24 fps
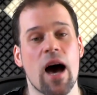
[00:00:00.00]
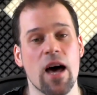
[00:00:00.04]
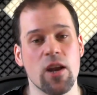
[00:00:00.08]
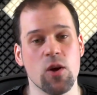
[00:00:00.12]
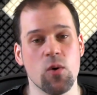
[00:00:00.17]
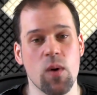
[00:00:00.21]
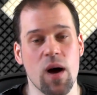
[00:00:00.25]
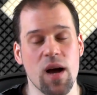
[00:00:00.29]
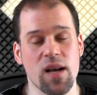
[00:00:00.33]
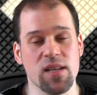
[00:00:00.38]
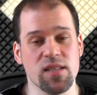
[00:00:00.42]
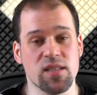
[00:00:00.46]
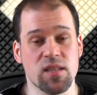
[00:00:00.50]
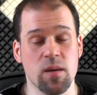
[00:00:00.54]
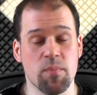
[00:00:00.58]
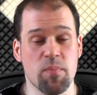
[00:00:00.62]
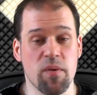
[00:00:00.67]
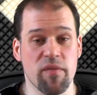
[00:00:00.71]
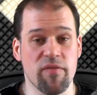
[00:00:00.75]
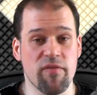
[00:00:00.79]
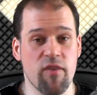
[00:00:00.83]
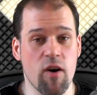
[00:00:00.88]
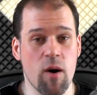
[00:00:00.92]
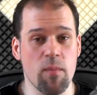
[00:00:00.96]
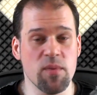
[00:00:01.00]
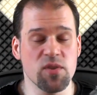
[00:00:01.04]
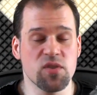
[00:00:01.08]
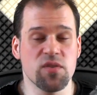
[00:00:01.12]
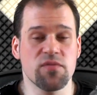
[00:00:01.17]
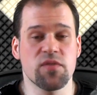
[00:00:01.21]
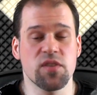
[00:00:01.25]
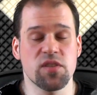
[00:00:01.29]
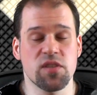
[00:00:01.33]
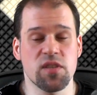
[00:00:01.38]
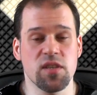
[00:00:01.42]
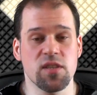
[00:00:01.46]
Otherwise, the performance
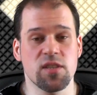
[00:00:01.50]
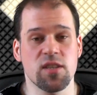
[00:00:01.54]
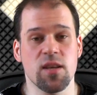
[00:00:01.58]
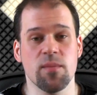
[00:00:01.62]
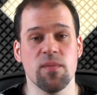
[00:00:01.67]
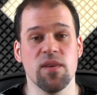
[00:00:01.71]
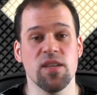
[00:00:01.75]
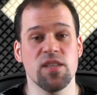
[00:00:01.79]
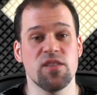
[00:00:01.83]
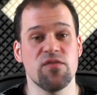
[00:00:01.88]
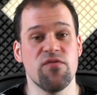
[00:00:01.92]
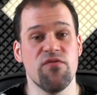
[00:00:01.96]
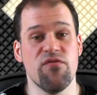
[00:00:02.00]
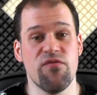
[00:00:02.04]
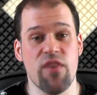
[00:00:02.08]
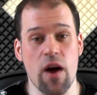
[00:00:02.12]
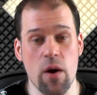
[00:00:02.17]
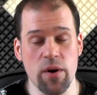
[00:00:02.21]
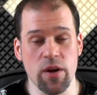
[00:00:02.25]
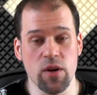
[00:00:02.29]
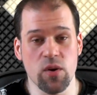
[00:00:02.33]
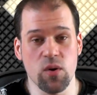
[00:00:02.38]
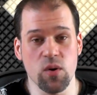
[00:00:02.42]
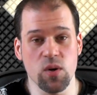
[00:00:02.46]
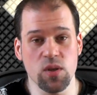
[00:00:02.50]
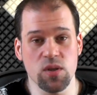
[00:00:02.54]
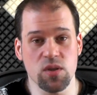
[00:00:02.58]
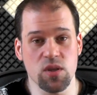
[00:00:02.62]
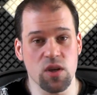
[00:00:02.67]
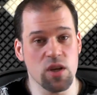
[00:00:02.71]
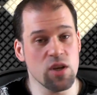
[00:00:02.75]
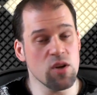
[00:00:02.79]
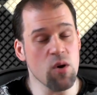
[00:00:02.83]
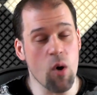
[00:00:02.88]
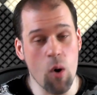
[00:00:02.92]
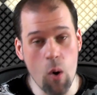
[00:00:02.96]
of the system is very good
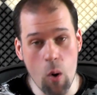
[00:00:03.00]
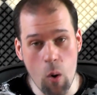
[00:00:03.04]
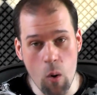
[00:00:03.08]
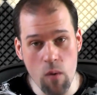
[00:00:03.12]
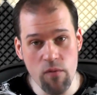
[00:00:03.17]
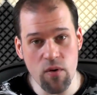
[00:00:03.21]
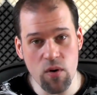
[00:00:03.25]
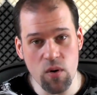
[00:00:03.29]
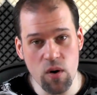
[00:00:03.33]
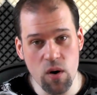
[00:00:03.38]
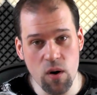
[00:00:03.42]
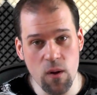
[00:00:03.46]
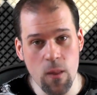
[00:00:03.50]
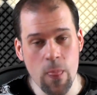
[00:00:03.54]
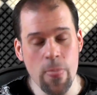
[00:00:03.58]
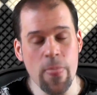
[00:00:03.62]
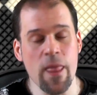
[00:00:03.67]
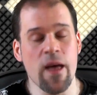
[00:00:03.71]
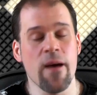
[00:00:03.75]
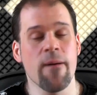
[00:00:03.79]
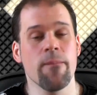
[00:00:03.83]
in overall